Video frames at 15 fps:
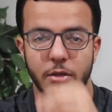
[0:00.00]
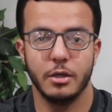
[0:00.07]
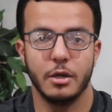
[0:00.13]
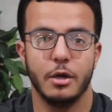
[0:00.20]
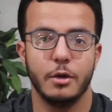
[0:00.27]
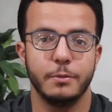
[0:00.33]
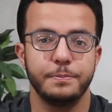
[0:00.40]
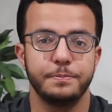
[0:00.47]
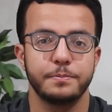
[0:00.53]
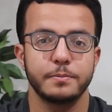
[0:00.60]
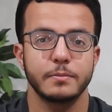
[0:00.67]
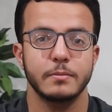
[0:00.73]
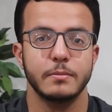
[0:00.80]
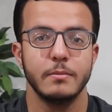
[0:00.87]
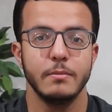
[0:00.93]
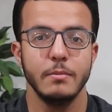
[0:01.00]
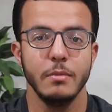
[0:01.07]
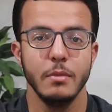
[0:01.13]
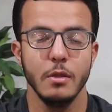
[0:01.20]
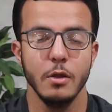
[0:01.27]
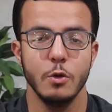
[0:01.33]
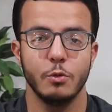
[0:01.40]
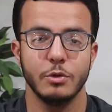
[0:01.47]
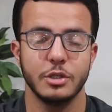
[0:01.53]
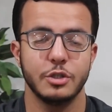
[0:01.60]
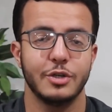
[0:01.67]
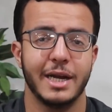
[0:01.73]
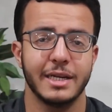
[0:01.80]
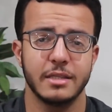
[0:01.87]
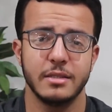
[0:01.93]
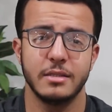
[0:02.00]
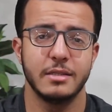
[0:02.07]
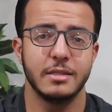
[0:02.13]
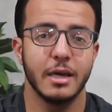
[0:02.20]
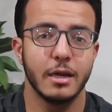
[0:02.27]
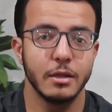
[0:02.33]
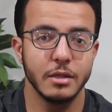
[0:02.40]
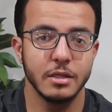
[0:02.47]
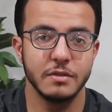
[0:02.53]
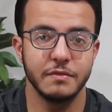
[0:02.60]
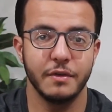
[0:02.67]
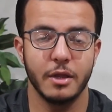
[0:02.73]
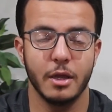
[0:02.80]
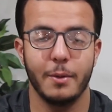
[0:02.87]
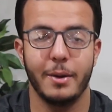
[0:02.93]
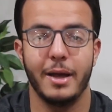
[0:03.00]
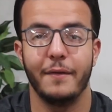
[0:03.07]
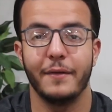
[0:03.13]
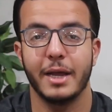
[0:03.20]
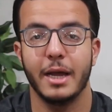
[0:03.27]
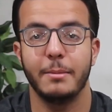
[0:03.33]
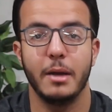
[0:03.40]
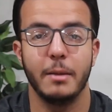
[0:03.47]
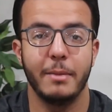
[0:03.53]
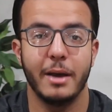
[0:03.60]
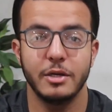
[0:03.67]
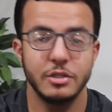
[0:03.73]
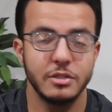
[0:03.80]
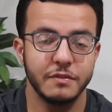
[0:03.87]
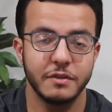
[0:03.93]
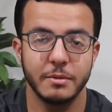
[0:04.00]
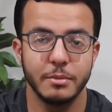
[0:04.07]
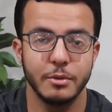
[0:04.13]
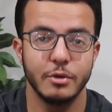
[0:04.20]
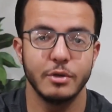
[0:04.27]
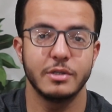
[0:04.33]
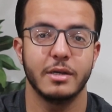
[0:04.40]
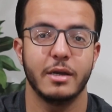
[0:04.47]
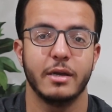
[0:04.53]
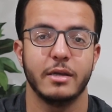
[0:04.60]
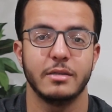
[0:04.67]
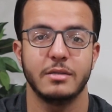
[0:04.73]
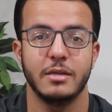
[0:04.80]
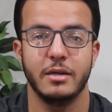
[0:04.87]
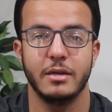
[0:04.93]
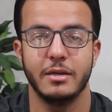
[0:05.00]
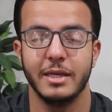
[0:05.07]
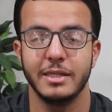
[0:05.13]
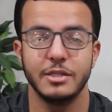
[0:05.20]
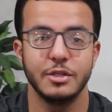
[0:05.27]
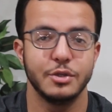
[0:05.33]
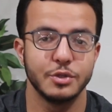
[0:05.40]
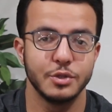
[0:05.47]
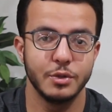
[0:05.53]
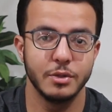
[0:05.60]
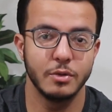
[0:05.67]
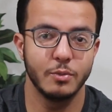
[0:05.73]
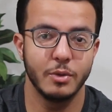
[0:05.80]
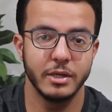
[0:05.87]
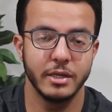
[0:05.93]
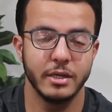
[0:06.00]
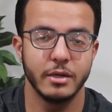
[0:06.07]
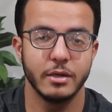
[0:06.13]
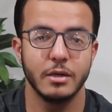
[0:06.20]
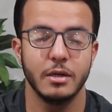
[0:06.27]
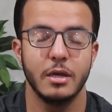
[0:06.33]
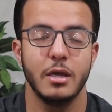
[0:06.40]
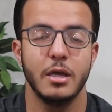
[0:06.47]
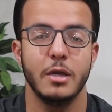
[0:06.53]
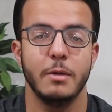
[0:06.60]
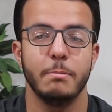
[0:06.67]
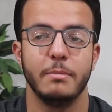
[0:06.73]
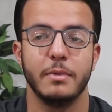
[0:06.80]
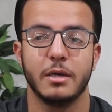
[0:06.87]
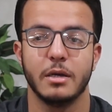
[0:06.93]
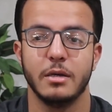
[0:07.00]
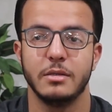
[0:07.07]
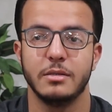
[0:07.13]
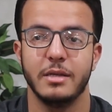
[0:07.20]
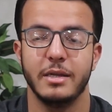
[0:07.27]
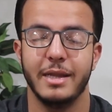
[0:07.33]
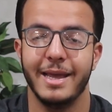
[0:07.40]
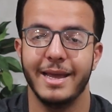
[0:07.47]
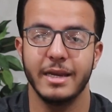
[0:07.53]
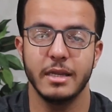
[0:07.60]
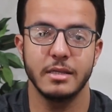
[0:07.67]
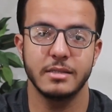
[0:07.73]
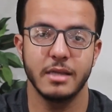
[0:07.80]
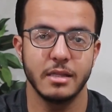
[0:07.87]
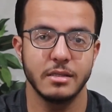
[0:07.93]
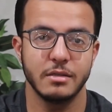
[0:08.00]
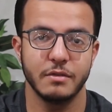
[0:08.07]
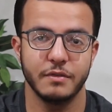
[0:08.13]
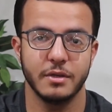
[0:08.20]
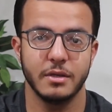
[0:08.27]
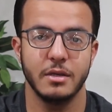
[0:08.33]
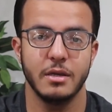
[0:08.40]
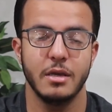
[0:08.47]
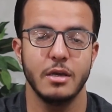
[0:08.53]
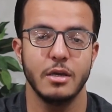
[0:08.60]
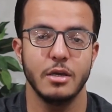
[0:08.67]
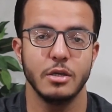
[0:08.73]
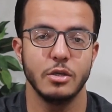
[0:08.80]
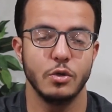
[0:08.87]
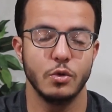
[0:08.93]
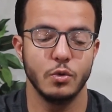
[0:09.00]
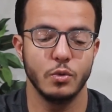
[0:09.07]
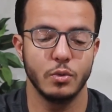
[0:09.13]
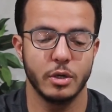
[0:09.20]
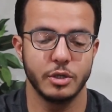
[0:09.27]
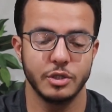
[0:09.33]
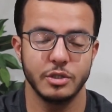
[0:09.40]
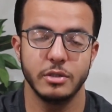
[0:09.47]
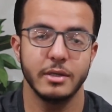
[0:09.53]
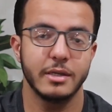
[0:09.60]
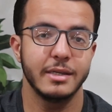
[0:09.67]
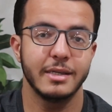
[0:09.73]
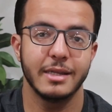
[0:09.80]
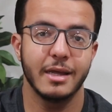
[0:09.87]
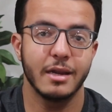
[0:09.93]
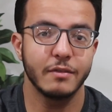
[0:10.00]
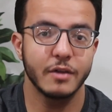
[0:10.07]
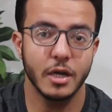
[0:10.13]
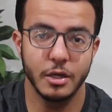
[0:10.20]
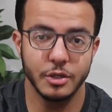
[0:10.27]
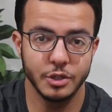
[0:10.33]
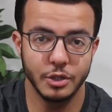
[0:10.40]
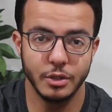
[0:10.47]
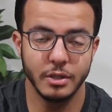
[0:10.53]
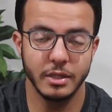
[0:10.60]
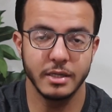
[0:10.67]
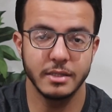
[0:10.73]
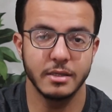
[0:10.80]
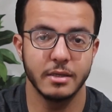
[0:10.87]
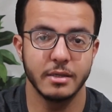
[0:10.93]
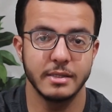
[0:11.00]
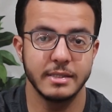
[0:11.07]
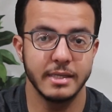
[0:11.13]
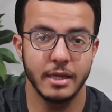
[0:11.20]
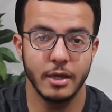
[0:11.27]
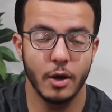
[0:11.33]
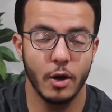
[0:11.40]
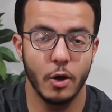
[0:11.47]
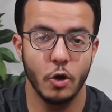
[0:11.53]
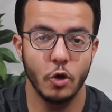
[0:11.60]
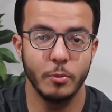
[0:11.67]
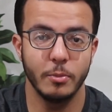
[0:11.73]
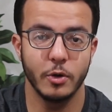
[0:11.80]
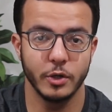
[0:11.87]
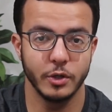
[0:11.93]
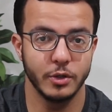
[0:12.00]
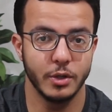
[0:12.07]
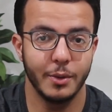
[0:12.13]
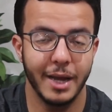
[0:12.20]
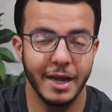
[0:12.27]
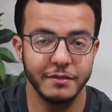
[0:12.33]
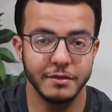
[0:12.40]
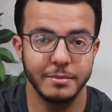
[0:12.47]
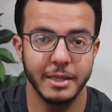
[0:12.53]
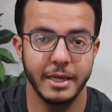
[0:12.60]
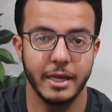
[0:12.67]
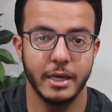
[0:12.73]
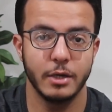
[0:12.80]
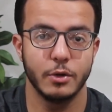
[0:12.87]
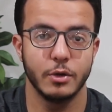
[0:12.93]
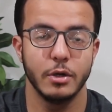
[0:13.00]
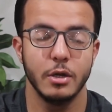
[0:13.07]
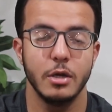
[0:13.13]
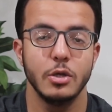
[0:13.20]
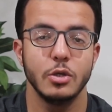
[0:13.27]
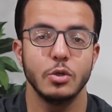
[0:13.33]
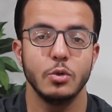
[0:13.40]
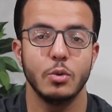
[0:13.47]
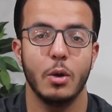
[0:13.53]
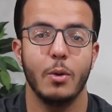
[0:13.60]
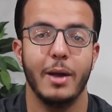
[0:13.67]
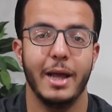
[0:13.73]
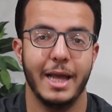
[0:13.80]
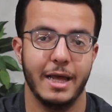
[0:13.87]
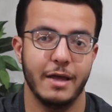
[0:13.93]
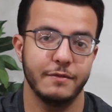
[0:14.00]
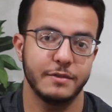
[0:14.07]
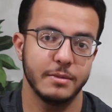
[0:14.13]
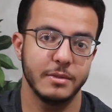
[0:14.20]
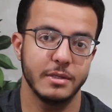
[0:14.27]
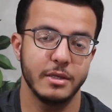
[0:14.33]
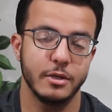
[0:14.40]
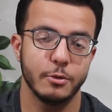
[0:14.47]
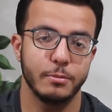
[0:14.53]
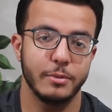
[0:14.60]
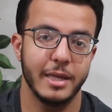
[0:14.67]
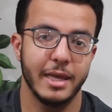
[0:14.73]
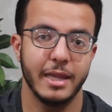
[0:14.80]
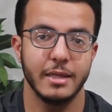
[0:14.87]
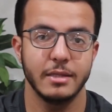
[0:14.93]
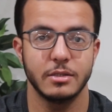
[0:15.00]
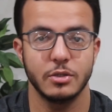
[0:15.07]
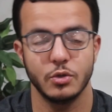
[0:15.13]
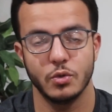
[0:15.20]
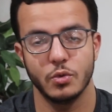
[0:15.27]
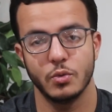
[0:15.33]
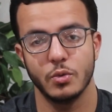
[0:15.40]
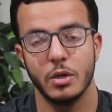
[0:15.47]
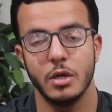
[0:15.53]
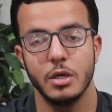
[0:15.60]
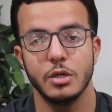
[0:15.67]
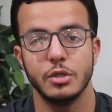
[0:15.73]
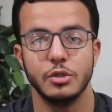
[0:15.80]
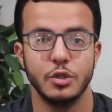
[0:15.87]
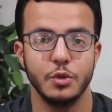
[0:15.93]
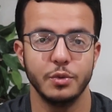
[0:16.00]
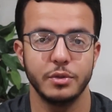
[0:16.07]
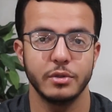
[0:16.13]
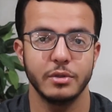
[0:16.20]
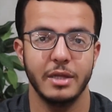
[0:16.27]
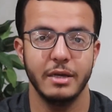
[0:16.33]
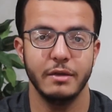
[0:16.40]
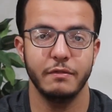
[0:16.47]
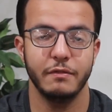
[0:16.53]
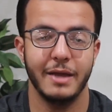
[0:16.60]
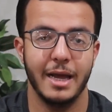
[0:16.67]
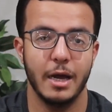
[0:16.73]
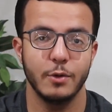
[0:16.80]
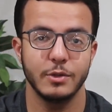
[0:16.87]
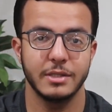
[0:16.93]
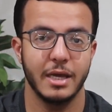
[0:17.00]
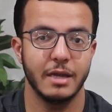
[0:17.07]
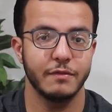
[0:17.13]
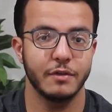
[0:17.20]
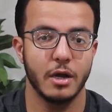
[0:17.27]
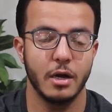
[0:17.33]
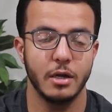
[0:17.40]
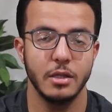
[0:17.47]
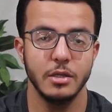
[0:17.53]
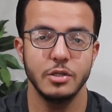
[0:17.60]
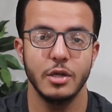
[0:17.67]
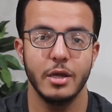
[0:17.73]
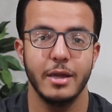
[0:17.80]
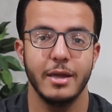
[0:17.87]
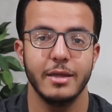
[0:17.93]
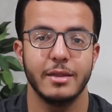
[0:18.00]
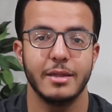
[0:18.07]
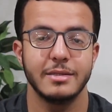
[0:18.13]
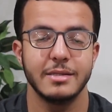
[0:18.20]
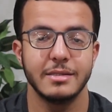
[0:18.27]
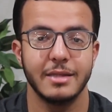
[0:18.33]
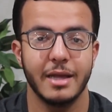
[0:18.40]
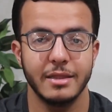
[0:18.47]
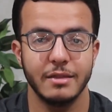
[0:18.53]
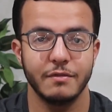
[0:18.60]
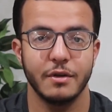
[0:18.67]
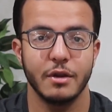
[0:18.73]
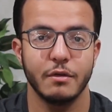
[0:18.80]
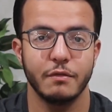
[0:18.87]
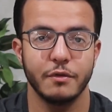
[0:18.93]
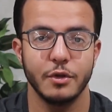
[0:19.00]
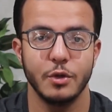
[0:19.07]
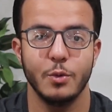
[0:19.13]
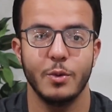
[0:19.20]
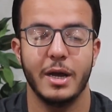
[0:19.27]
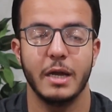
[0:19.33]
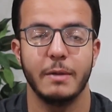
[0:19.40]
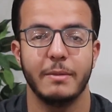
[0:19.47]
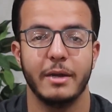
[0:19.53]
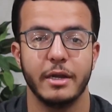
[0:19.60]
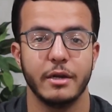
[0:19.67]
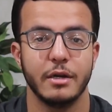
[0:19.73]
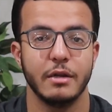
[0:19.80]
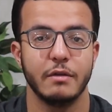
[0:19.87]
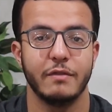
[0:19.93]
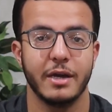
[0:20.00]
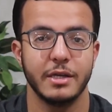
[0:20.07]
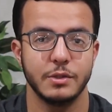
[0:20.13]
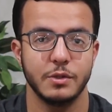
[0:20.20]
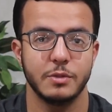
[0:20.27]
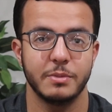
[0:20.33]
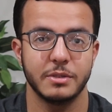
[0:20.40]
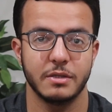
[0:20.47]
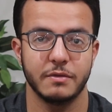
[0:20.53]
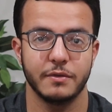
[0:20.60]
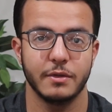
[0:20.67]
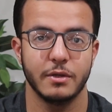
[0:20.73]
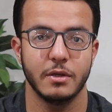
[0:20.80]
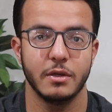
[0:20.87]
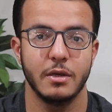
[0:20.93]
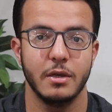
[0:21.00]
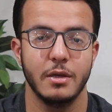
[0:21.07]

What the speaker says: you know, was attracted to the title of this video, how I got my Bachelor's of Computer Science at 19 years old in 1 year, because in any sense of it, you are just looking to get out of college early to sit at home, or you don't have a plan, or you don't have something that you're planning to do with your life outside of college, this is not the video for you. I am not here to advise you specifically.